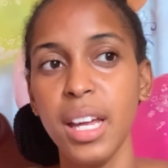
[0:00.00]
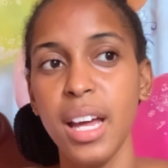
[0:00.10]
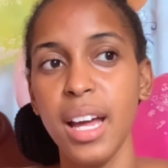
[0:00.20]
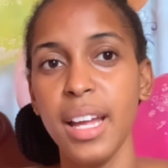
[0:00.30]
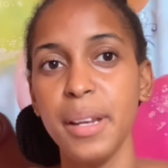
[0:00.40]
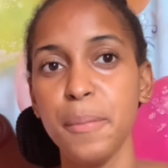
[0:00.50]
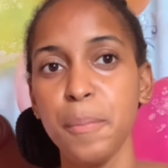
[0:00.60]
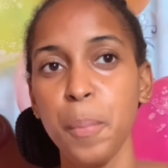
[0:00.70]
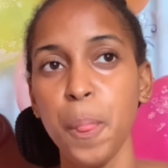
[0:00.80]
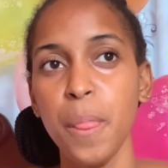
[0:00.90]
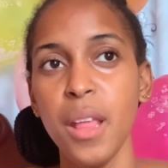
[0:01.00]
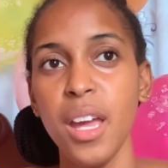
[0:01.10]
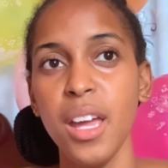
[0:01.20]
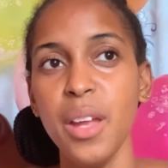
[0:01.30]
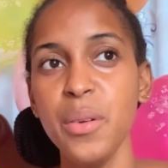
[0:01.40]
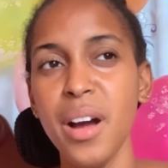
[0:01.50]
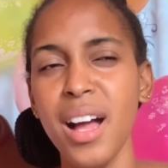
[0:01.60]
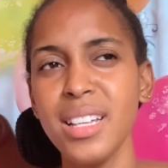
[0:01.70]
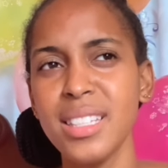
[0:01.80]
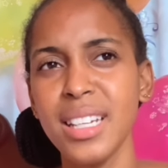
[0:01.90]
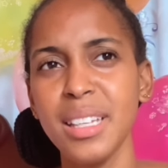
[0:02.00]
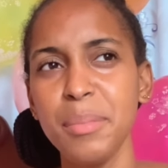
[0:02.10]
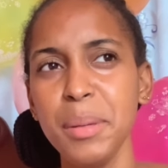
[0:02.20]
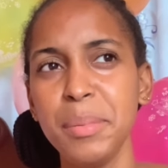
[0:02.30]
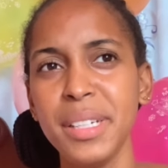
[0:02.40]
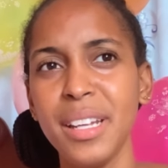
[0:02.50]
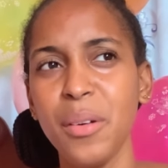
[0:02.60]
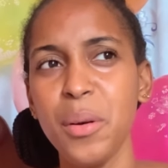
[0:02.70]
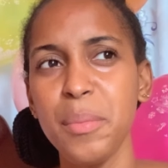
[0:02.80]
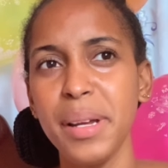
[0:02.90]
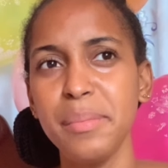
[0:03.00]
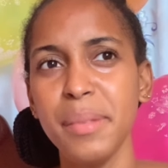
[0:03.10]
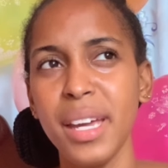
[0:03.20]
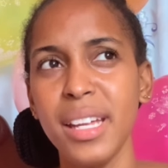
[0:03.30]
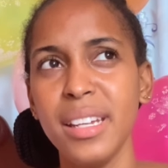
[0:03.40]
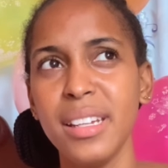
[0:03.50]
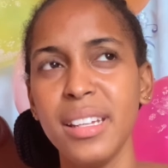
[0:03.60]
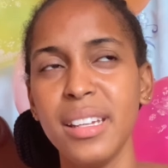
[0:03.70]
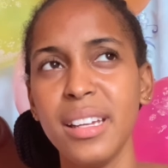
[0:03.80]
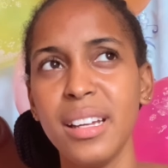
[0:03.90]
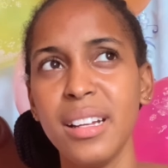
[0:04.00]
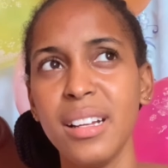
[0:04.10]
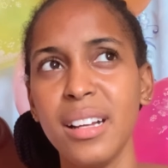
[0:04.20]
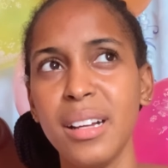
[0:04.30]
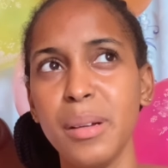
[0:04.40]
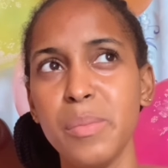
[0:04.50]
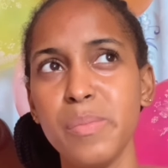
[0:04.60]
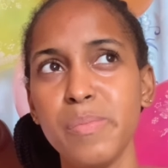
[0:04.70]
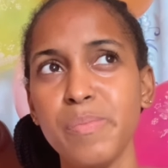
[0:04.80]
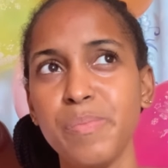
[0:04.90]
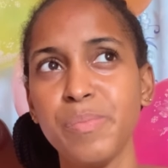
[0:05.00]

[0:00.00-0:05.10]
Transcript: And, you know, all sorts of people that come at me and, um,